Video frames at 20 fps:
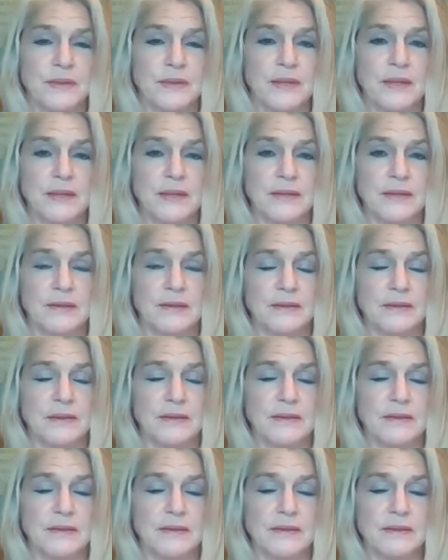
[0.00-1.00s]
And
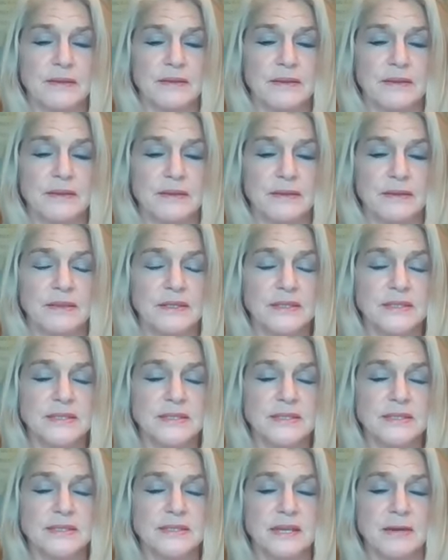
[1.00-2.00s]

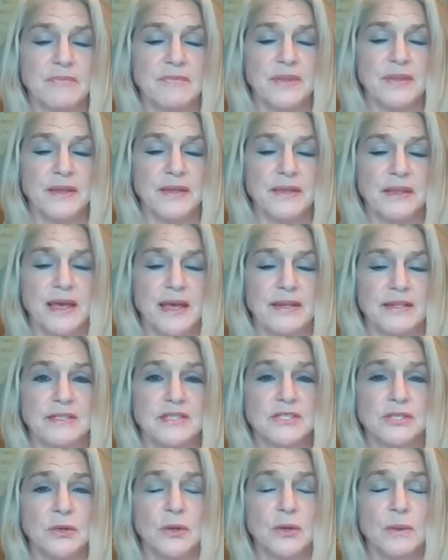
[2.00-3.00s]
this is something that
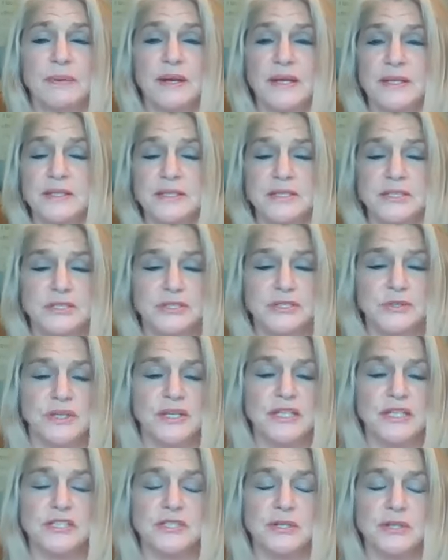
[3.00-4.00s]
is so abundant to
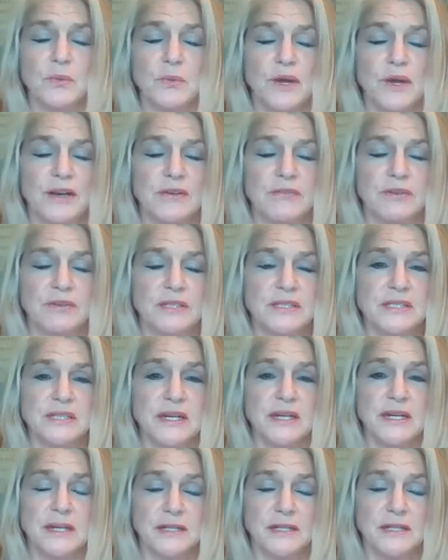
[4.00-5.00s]
each and one of us,
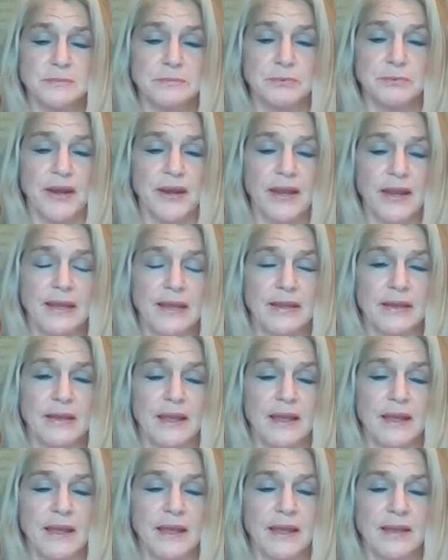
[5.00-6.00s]
and it is bright.
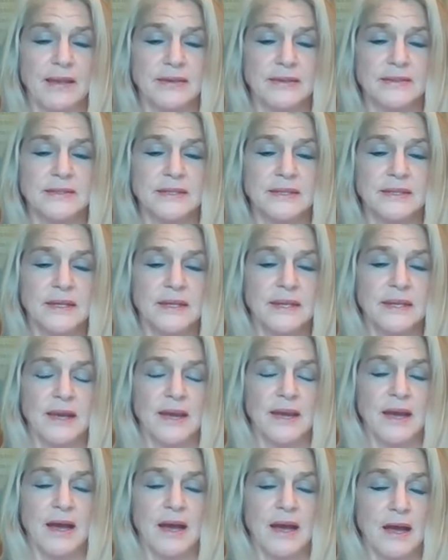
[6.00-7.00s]
And
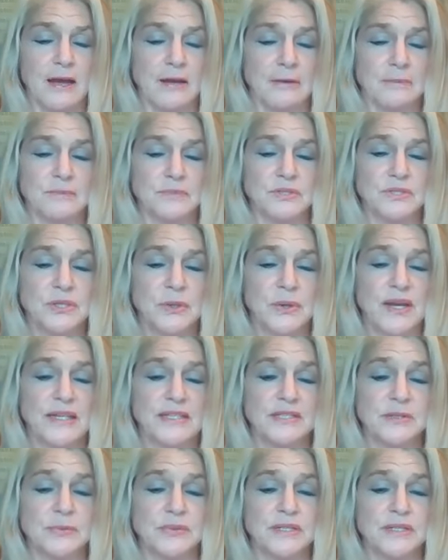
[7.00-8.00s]
so
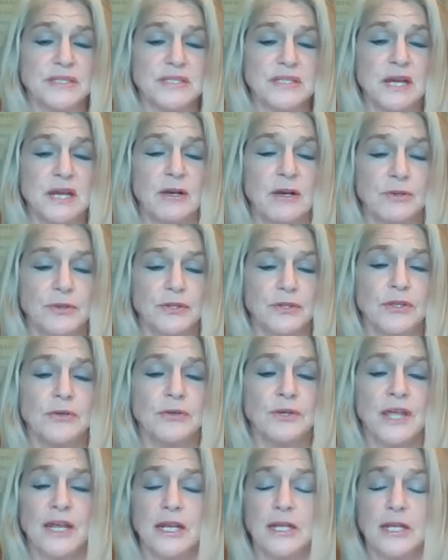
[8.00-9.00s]
as a result,
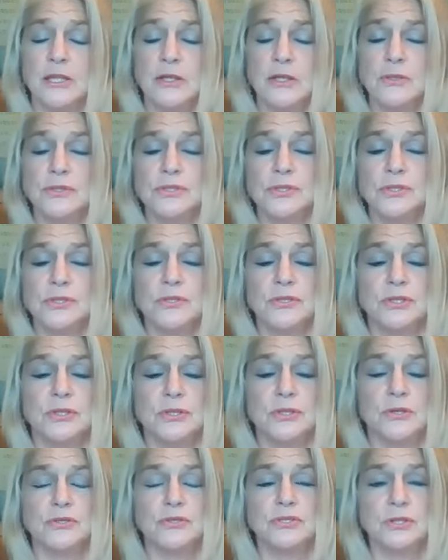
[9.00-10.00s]
you'll get closer to
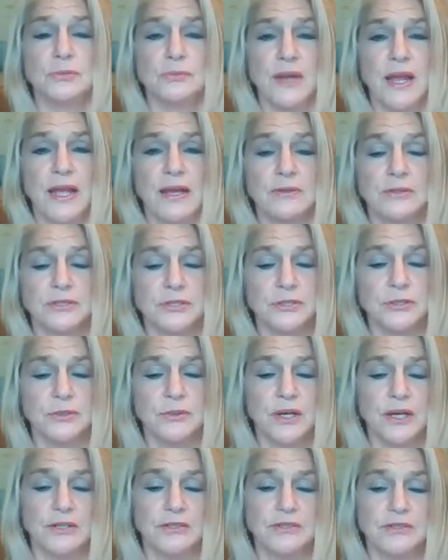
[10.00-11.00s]
those around
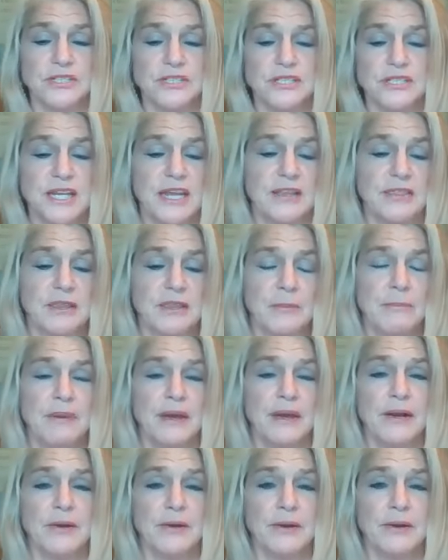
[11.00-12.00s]
you, understand them
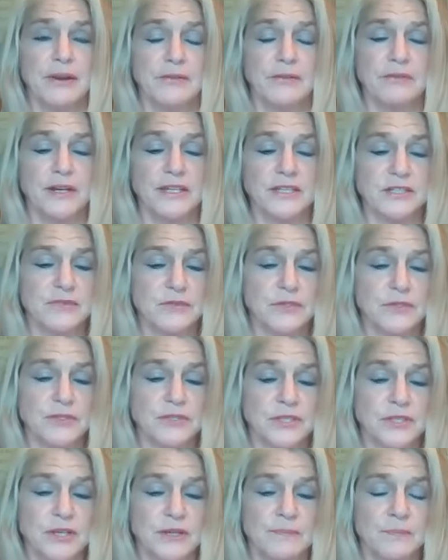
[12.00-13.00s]
better, and vice
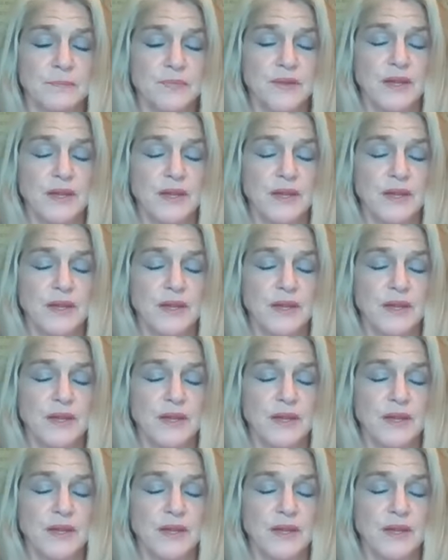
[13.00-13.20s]
versa.